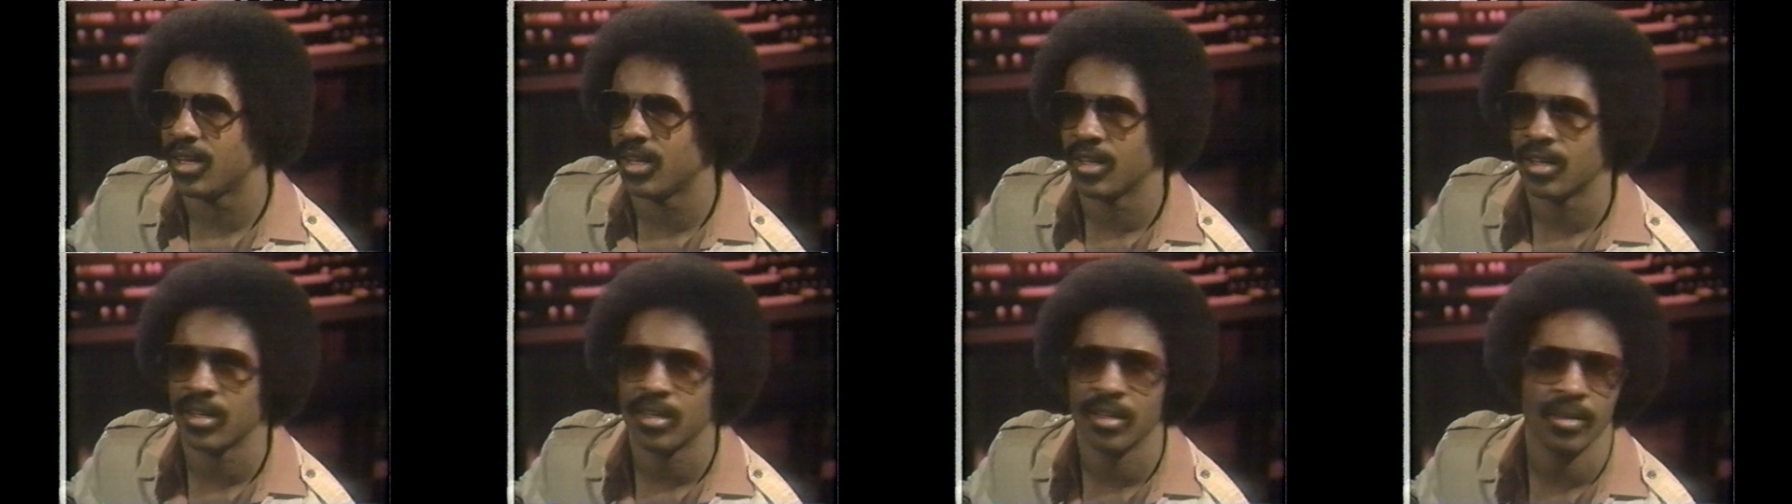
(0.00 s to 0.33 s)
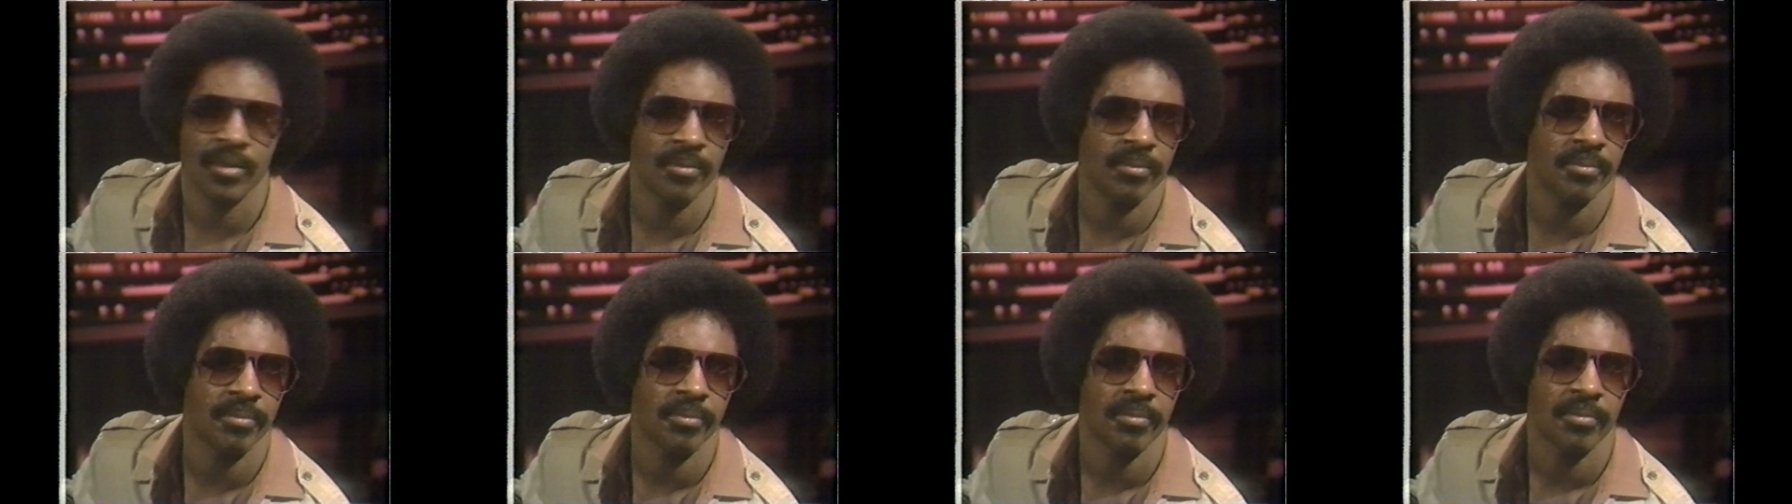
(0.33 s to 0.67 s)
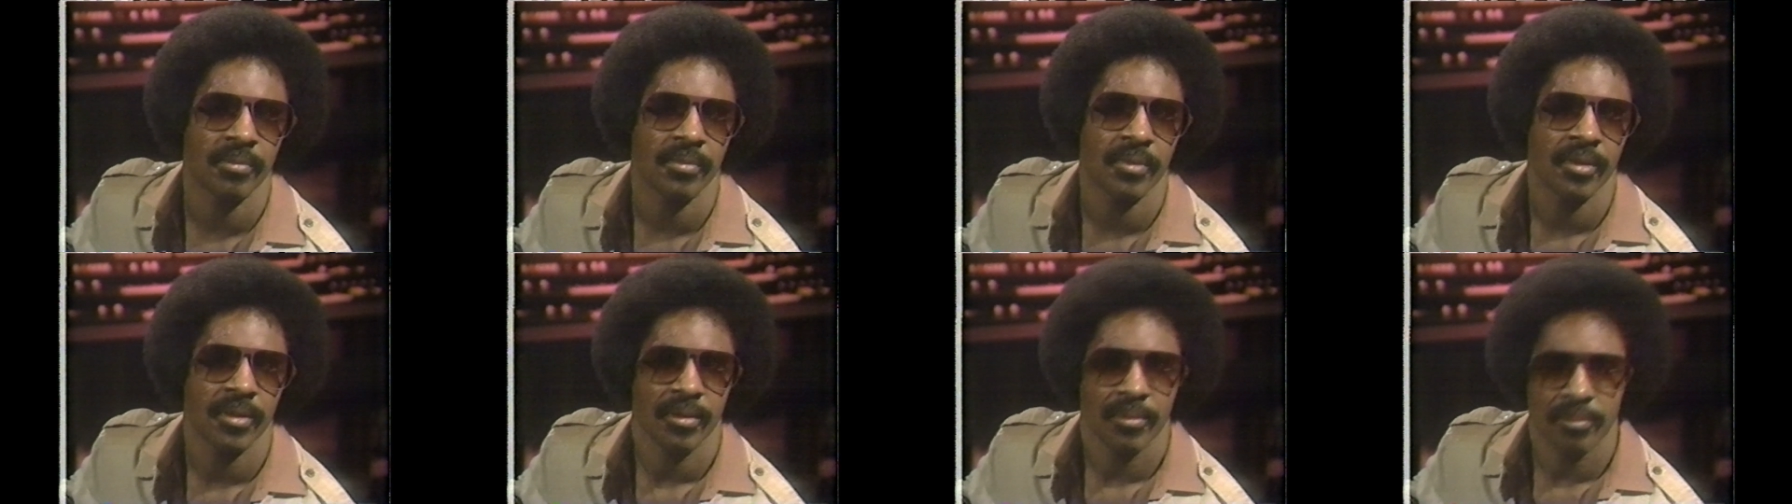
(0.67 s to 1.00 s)
Um,
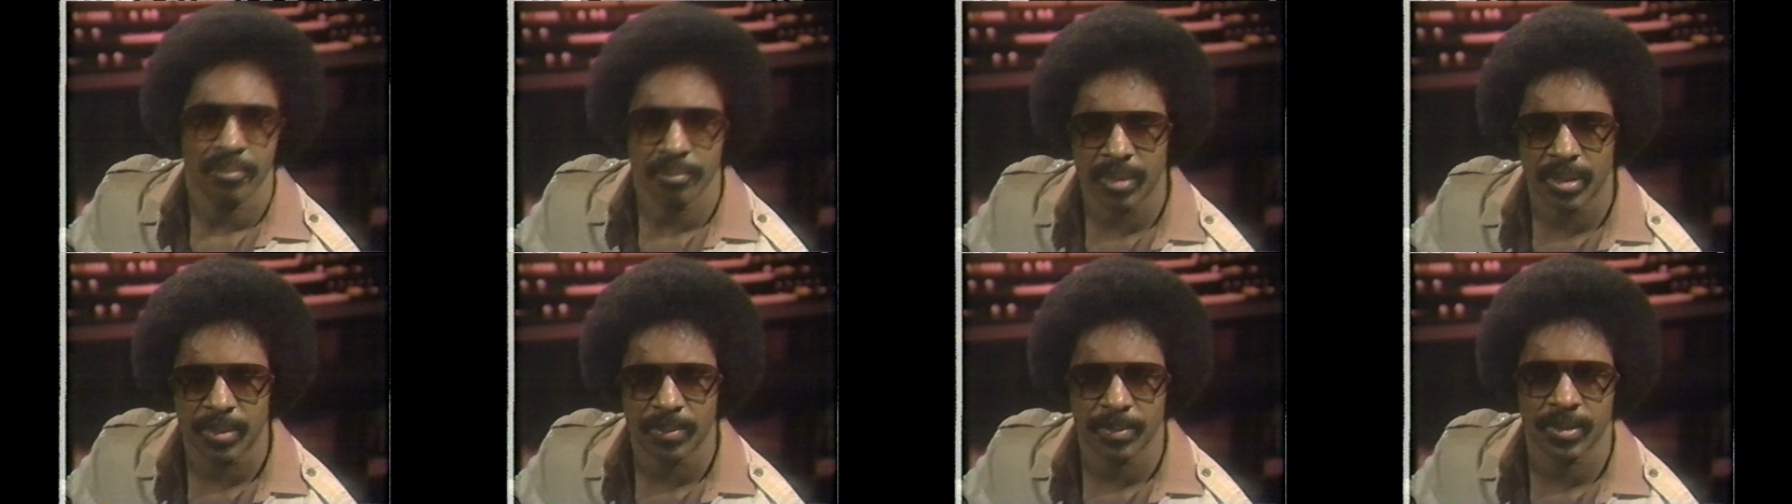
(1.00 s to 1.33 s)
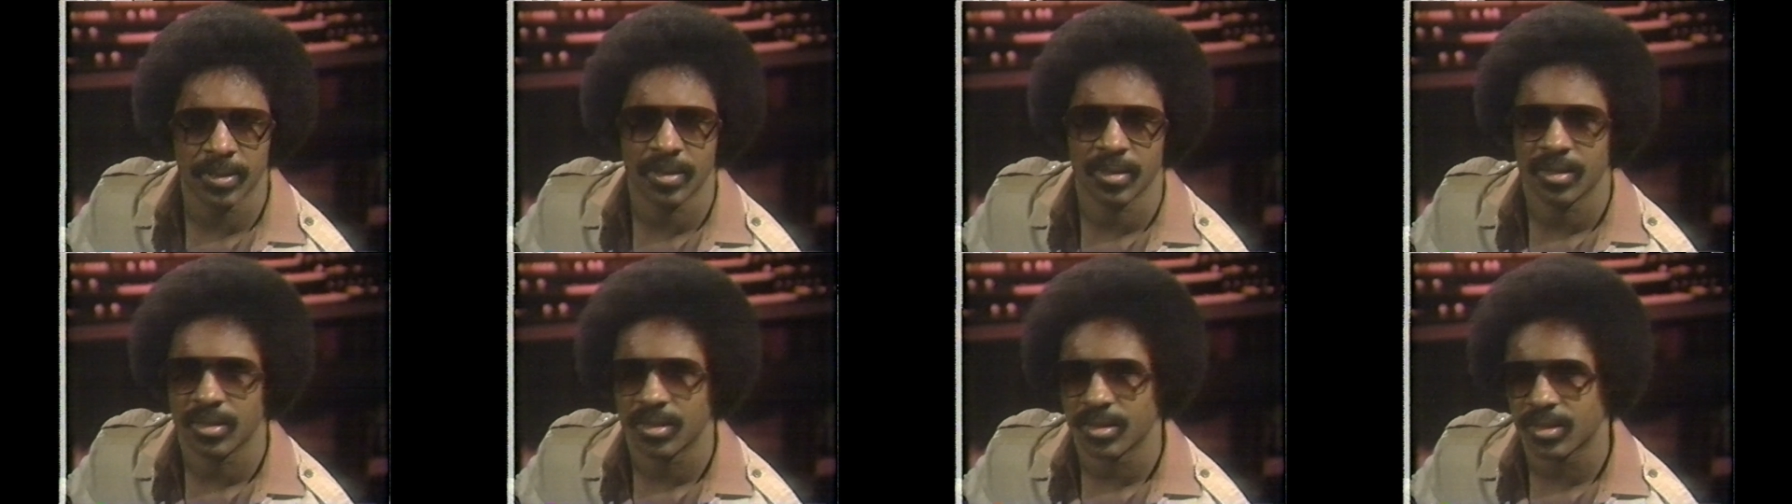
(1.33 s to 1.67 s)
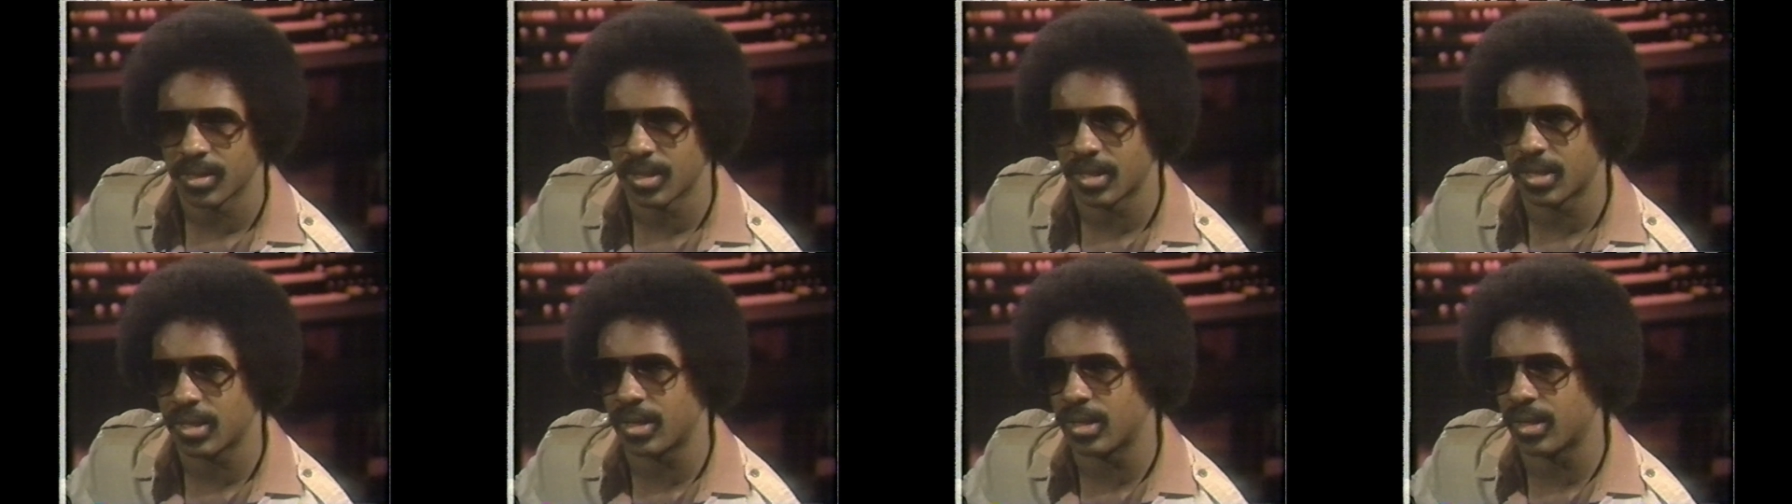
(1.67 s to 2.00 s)
maybe
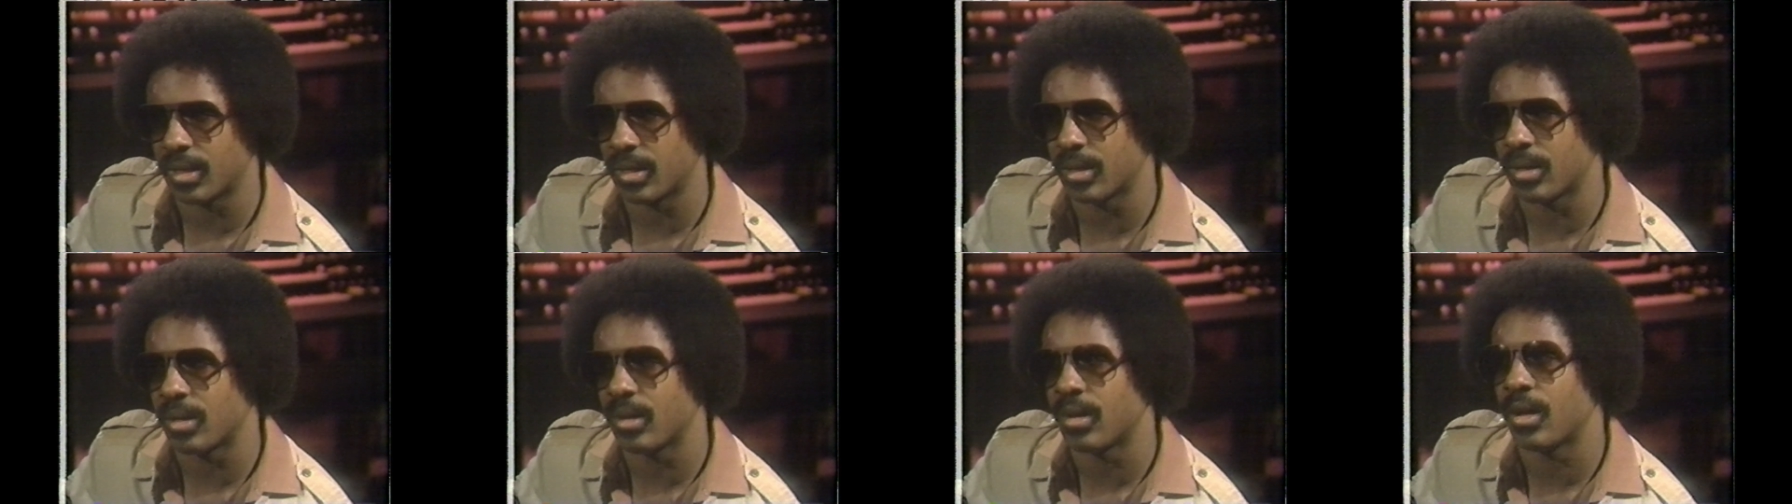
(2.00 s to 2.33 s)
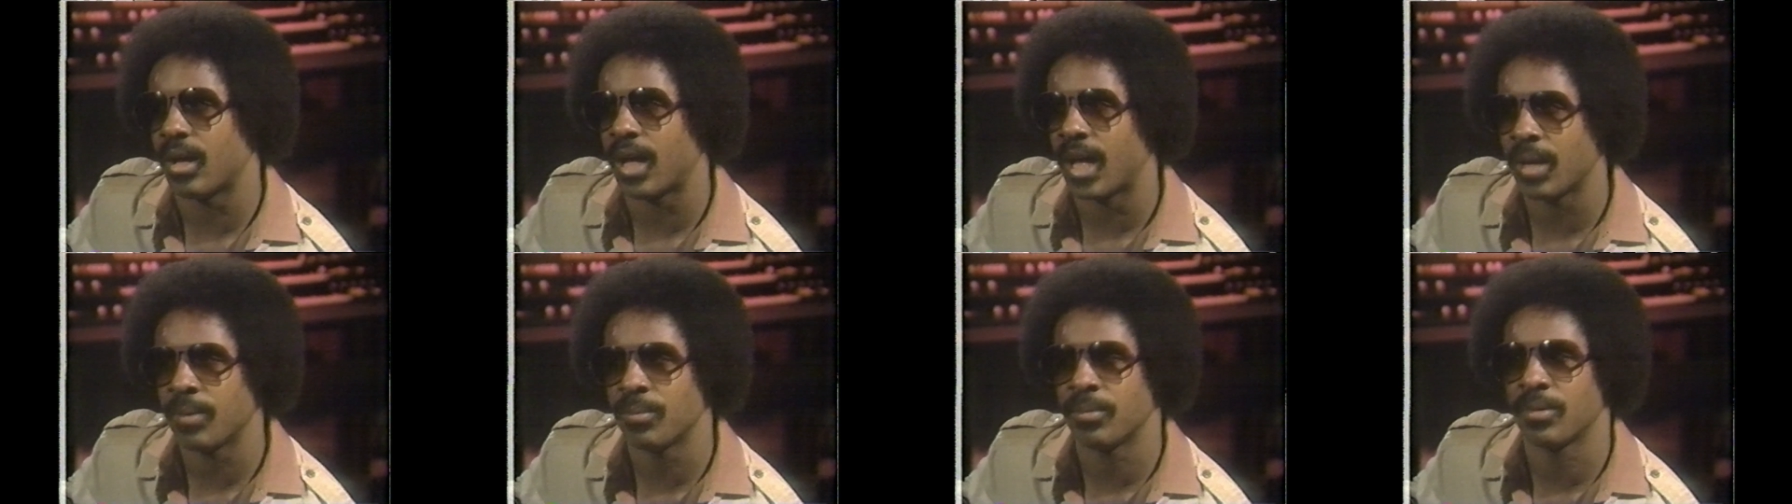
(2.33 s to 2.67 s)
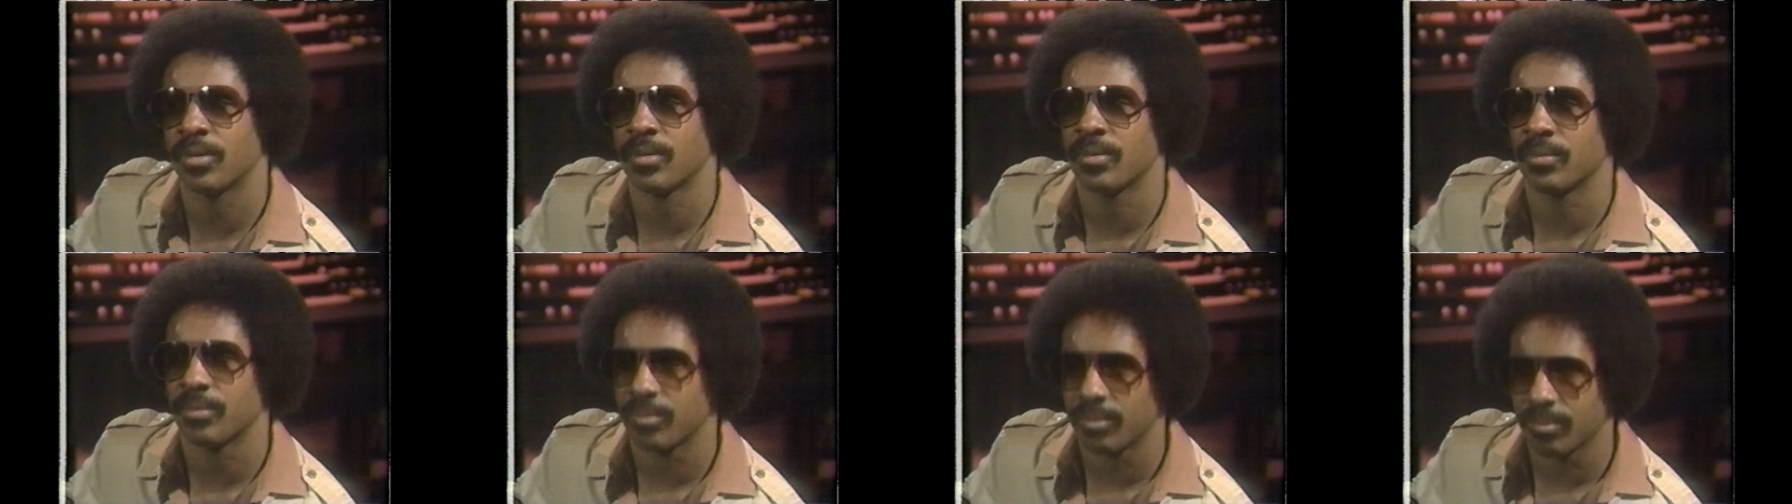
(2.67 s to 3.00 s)
I
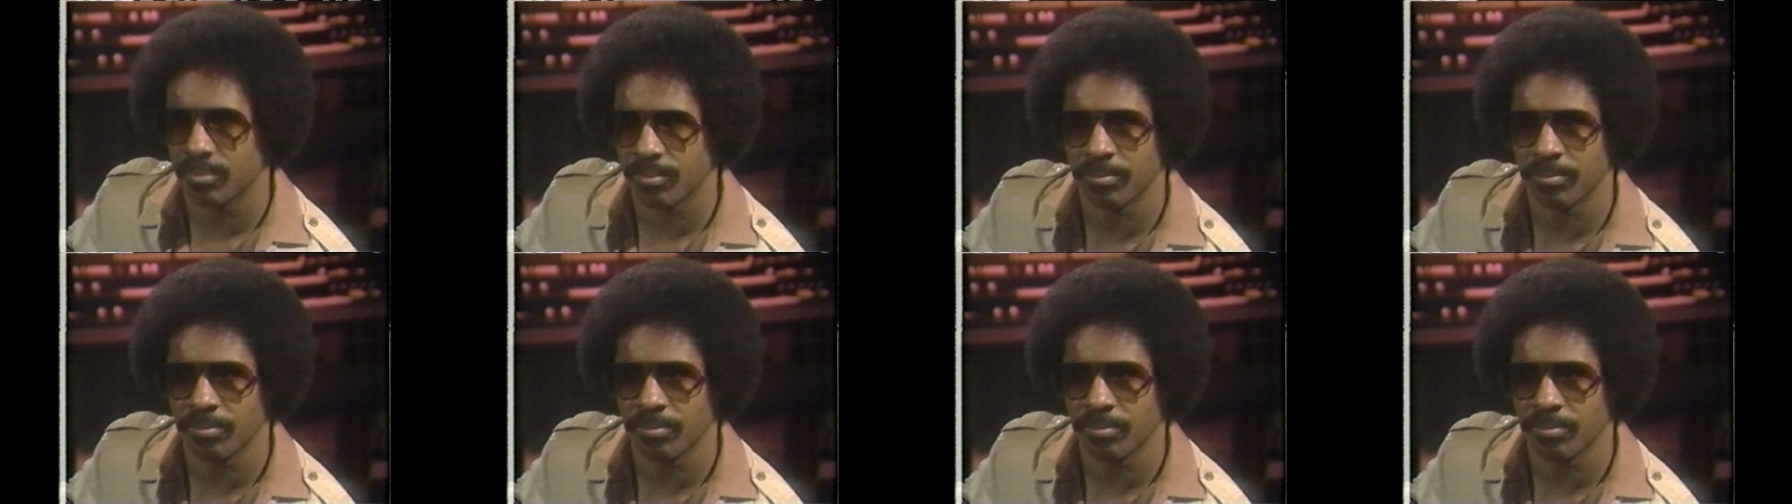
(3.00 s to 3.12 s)
will